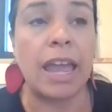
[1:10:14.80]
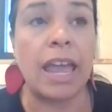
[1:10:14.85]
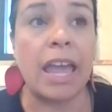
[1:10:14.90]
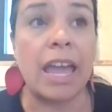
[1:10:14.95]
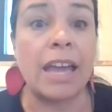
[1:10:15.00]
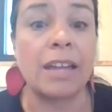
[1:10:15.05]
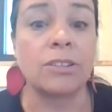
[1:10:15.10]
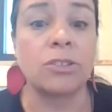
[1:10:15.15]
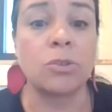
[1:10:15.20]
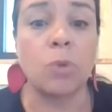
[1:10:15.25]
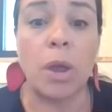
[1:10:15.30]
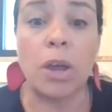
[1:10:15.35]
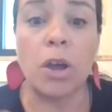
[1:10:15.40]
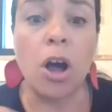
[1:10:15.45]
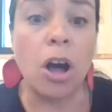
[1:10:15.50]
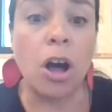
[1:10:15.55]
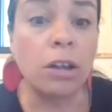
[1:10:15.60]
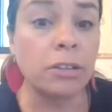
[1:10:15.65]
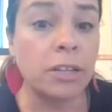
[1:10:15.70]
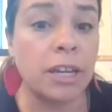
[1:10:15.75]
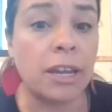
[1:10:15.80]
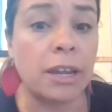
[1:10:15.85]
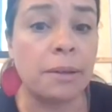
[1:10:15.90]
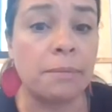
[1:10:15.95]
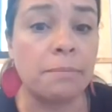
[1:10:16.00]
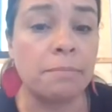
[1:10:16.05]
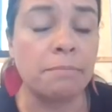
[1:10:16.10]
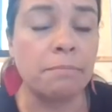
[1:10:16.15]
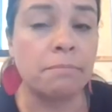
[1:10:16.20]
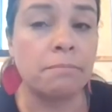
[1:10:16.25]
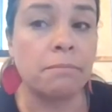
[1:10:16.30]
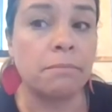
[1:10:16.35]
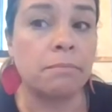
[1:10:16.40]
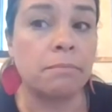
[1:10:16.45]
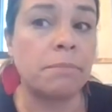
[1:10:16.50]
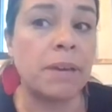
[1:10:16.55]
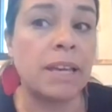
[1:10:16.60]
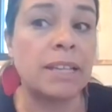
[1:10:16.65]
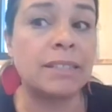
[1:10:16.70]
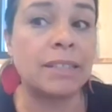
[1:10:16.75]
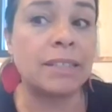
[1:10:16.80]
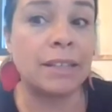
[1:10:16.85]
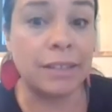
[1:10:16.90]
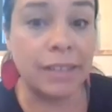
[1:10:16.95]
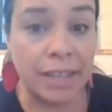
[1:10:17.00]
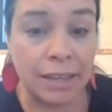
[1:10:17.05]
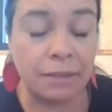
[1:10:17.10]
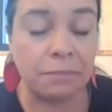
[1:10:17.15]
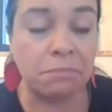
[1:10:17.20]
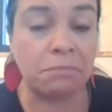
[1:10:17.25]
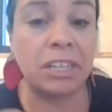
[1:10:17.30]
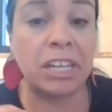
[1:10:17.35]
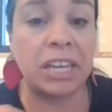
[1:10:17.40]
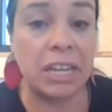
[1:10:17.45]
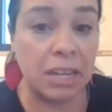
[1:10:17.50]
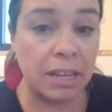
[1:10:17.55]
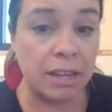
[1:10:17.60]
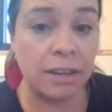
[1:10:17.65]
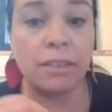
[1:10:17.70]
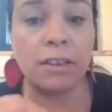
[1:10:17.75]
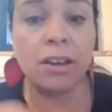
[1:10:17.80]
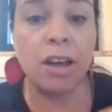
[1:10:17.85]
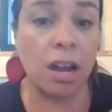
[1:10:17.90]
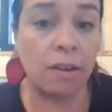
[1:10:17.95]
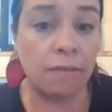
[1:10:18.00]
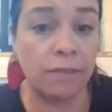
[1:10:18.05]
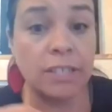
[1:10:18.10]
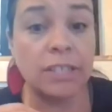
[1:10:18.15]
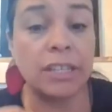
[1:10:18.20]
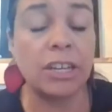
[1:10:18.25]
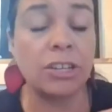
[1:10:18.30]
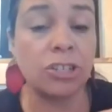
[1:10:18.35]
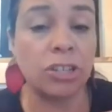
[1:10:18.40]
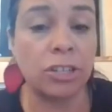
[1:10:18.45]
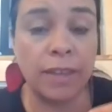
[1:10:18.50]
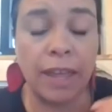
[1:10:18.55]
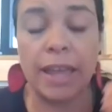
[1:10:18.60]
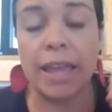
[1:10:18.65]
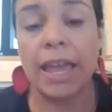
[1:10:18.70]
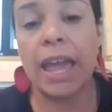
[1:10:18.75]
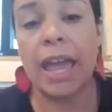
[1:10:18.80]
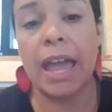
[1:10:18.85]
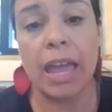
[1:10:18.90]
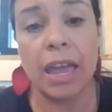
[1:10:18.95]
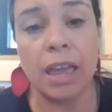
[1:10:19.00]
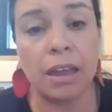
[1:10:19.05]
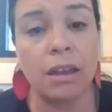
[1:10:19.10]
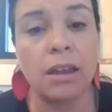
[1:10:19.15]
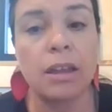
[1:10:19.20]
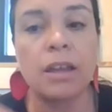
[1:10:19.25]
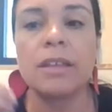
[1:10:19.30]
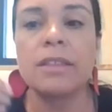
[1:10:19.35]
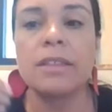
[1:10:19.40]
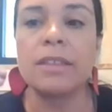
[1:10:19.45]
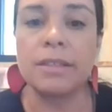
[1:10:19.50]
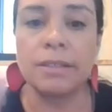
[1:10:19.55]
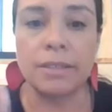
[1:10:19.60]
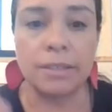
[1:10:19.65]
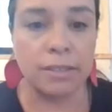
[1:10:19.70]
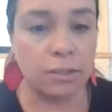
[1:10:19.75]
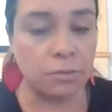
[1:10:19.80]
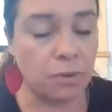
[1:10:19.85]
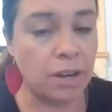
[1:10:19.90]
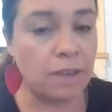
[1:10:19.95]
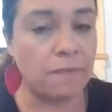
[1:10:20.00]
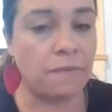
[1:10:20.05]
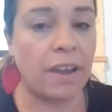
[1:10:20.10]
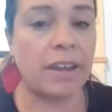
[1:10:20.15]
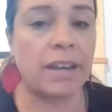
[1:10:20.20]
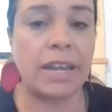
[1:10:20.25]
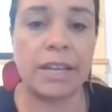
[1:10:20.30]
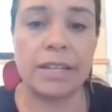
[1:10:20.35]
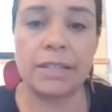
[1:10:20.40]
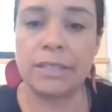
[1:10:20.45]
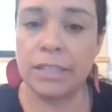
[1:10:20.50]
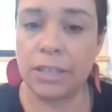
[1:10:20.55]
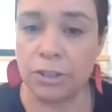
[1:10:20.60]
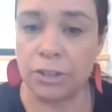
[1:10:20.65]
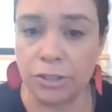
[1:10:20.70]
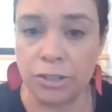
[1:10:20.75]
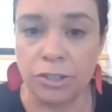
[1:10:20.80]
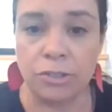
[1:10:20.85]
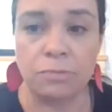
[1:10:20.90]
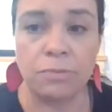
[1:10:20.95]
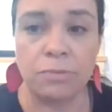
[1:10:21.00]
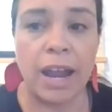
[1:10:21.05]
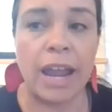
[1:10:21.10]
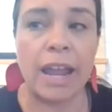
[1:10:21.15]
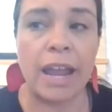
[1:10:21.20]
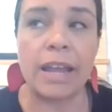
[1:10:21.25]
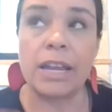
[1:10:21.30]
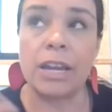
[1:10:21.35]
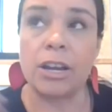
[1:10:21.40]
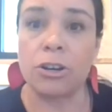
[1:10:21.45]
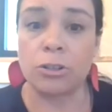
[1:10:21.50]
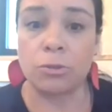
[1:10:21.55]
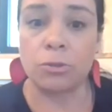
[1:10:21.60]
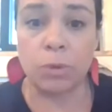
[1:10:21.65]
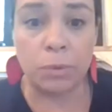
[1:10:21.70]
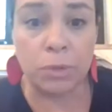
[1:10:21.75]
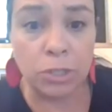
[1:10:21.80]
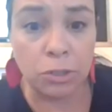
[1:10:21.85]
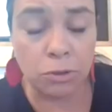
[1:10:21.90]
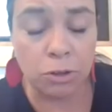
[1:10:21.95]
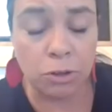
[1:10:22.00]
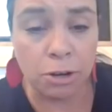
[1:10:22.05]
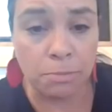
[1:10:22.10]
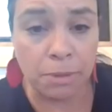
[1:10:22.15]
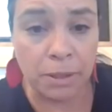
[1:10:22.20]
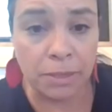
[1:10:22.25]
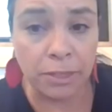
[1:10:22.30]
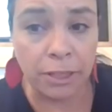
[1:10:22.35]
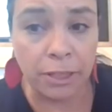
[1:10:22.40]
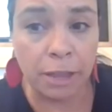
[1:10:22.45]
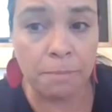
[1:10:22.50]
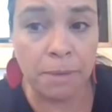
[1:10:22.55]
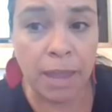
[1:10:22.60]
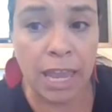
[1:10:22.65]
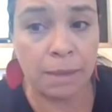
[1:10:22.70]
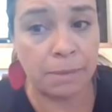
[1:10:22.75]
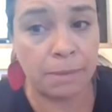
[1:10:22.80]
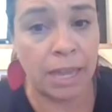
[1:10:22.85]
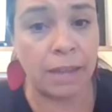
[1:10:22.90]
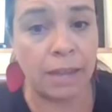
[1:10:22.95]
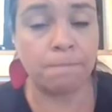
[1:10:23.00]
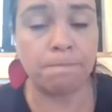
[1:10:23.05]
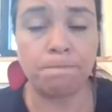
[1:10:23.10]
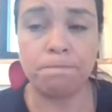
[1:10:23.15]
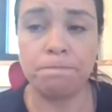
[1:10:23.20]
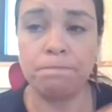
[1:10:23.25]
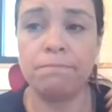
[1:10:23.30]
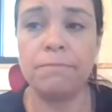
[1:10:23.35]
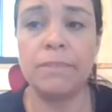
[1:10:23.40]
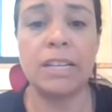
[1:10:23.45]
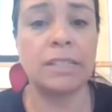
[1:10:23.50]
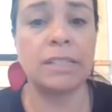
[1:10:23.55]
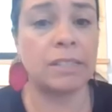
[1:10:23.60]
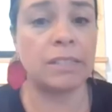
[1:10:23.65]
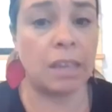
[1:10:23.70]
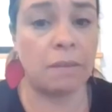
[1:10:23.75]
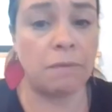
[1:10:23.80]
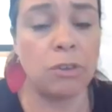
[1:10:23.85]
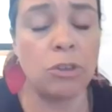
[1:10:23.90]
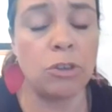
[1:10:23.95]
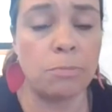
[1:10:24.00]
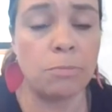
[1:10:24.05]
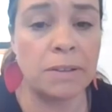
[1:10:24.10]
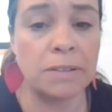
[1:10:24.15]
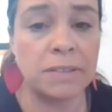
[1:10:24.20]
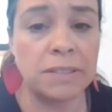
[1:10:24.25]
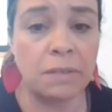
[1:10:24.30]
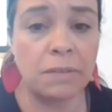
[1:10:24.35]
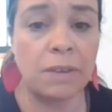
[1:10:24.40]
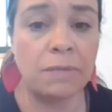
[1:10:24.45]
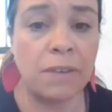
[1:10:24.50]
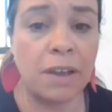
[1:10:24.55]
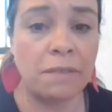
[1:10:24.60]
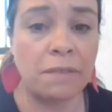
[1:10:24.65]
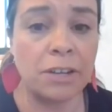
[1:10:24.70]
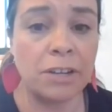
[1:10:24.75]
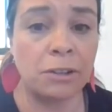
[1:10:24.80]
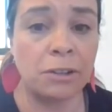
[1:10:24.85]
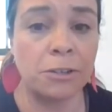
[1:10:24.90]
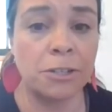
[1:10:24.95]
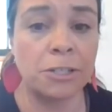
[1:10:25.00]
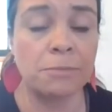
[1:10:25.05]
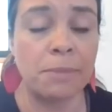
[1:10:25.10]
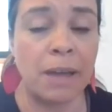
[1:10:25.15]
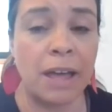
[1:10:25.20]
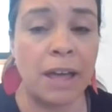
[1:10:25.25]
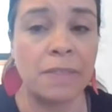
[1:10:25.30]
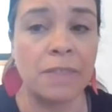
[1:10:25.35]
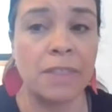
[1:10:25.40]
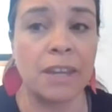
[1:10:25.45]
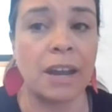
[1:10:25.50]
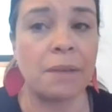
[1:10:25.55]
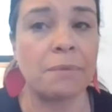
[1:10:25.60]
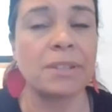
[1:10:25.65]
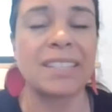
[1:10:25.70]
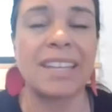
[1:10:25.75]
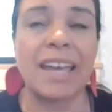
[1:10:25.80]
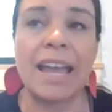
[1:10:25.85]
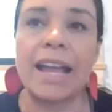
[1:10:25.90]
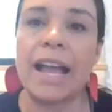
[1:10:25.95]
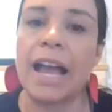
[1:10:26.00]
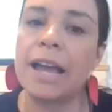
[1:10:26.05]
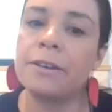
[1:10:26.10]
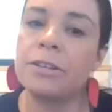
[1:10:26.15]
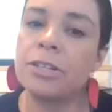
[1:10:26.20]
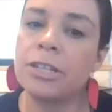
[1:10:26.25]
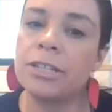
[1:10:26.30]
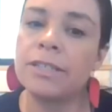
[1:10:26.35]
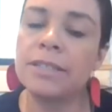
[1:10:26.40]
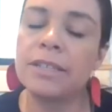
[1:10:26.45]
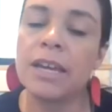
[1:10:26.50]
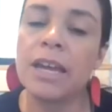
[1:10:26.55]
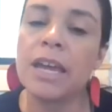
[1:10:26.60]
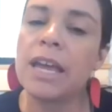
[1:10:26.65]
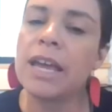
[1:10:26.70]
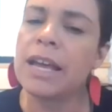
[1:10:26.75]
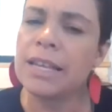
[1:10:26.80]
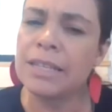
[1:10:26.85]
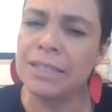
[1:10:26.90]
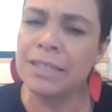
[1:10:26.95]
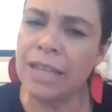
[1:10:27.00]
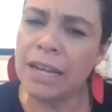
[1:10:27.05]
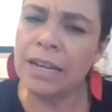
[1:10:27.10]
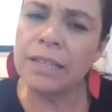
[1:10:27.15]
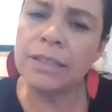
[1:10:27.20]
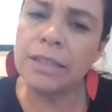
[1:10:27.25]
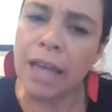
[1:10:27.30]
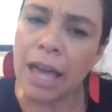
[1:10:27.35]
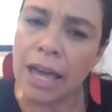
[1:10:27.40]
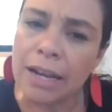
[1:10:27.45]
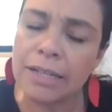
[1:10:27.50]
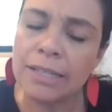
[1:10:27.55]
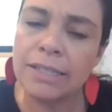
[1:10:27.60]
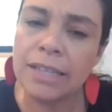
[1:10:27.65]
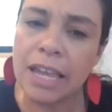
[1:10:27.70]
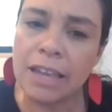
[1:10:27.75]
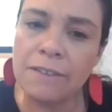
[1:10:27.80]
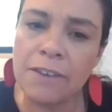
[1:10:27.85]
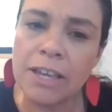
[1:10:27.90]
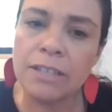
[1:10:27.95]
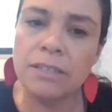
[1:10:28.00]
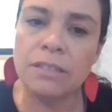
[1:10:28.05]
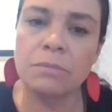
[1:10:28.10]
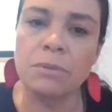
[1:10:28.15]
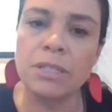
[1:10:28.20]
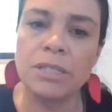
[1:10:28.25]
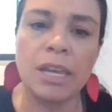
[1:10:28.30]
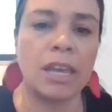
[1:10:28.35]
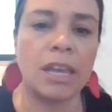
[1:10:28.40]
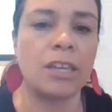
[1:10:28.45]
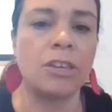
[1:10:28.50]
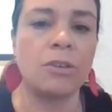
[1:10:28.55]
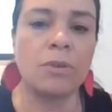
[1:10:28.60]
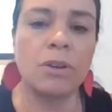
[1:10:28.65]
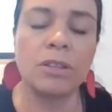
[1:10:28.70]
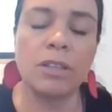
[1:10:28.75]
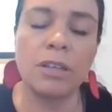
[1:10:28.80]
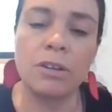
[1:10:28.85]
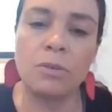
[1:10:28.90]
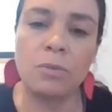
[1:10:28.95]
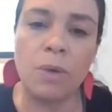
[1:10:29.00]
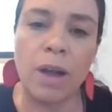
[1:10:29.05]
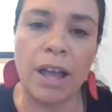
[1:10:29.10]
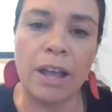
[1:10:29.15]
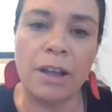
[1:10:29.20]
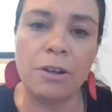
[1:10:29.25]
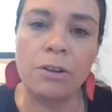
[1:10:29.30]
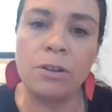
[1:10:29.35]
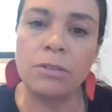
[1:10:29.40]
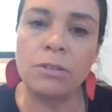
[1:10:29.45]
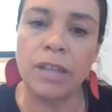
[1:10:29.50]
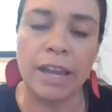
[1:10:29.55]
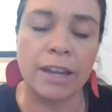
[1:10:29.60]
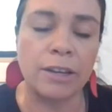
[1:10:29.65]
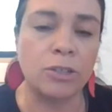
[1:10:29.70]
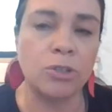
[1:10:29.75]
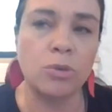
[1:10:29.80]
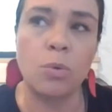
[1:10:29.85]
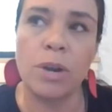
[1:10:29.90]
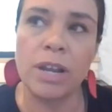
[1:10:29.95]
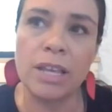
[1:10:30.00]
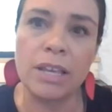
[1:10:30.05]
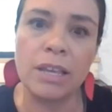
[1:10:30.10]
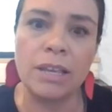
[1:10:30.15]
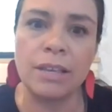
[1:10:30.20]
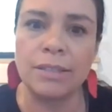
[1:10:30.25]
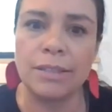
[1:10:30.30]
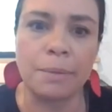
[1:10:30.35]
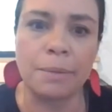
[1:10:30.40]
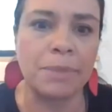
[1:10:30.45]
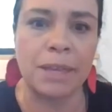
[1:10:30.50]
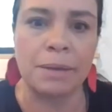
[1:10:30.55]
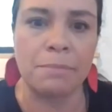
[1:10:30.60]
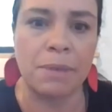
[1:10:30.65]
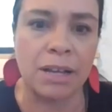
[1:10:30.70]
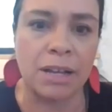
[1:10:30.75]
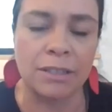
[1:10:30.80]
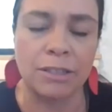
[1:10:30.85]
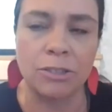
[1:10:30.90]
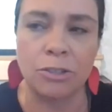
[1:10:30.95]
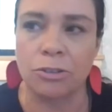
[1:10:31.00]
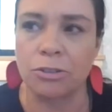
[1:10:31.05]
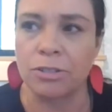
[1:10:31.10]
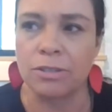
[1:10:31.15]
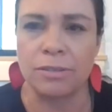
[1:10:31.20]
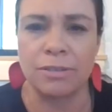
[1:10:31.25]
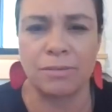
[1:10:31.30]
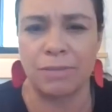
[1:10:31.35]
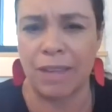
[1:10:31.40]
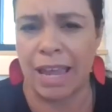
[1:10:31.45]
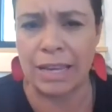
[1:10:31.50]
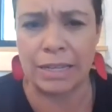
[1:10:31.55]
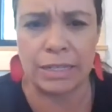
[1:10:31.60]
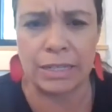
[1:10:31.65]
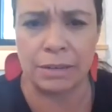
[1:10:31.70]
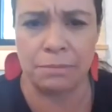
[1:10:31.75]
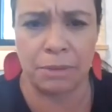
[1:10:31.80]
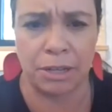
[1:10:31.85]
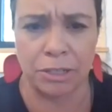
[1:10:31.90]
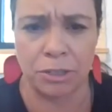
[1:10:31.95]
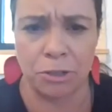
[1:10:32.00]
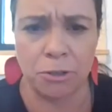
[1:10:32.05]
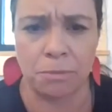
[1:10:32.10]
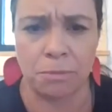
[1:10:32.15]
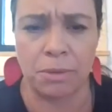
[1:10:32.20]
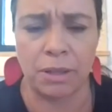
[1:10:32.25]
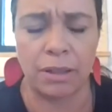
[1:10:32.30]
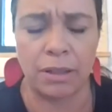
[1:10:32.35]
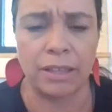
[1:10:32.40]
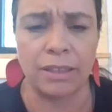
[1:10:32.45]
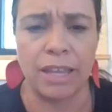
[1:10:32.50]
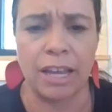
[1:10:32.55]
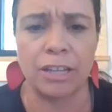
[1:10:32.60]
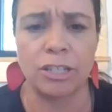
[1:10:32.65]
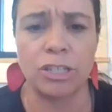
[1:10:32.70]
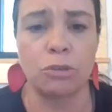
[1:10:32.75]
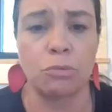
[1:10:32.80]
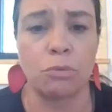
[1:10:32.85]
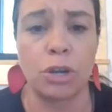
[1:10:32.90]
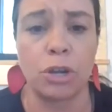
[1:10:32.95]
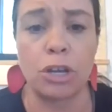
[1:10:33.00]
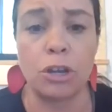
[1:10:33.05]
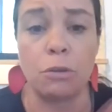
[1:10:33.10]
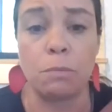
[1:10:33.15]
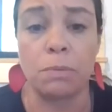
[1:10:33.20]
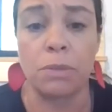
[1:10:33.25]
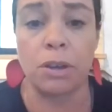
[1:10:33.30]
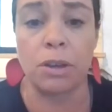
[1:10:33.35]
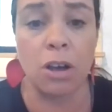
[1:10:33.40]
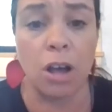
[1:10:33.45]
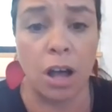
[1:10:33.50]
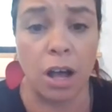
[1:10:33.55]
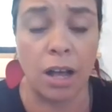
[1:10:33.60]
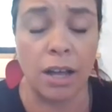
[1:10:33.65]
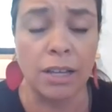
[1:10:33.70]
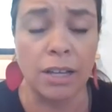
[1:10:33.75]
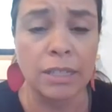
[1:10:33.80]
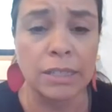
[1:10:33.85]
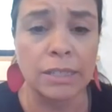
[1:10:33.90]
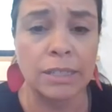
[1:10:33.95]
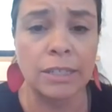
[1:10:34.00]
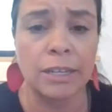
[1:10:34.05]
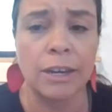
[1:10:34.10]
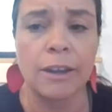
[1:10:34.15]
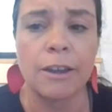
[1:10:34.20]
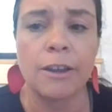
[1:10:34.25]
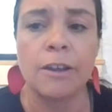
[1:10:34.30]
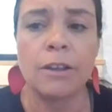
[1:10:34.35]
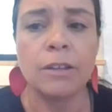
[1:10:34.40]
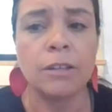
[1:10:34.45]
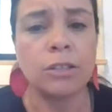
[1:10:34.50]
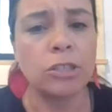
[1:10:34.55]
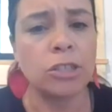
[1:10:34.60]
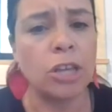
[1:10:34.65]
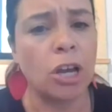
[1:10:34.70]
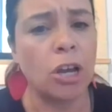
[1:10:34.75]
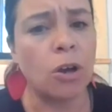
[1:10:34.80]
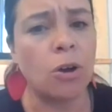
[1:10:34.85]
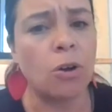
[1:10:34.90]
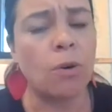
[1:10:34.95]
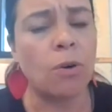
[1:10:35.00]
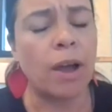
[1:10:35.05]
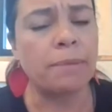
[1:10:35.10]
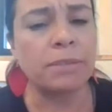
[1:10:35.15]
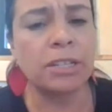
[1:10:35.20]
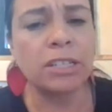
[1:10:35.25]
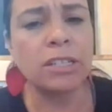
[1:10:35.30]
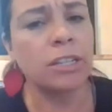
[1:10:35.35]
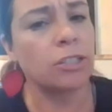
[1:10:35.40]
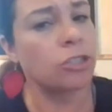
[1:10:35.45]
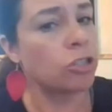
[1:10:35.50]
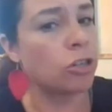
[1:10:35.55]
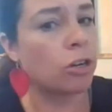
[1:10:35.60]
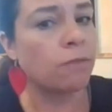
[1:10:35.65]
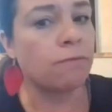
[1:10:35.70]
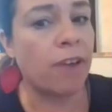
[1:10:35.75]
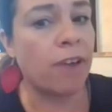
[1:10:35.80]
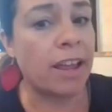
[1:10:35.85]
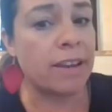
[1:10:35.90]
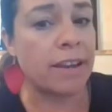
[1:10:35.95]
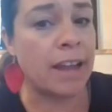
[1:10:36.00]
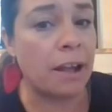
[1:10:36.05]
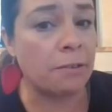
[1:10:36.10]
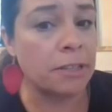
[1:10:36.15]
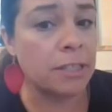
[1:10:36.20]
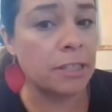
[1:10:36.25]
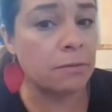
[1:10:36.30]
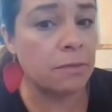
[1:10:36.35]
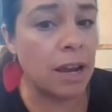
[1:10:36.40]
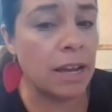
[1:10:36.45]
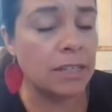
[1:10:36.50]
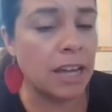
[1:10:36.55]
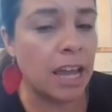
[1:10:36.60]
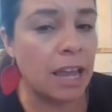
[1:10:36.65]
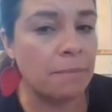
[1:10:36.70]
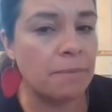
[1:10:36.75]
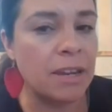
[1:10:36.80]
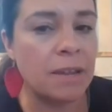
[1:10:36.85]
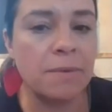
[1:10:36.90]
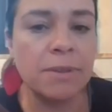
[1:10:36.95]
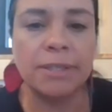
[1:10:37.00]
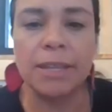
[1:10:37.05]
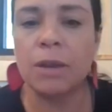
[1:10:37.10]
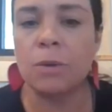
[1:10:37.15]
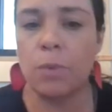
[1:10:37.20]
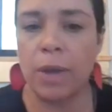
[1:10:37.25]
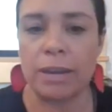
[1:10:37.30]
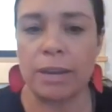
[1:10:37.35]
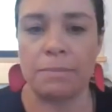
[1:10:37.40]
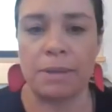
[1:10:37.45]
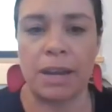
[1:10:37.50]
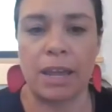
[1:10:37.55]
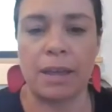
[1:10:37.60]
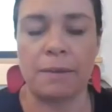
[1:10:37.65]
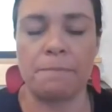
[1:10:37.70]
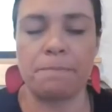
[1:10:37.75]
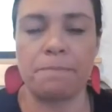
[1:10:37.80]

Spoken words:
And so I called him, basically leading into the conversation like, hey, this is the refinance, here's the rate, here's what I would do to your monthly payment. It's saving you about $75 a month. And I was like, it's not a lot of savings. It would take you a little while, like 20 something months or 18 months or something like that to recoup the cost. So I'm just not sure if right now is the right time. And he was like, wait a minute.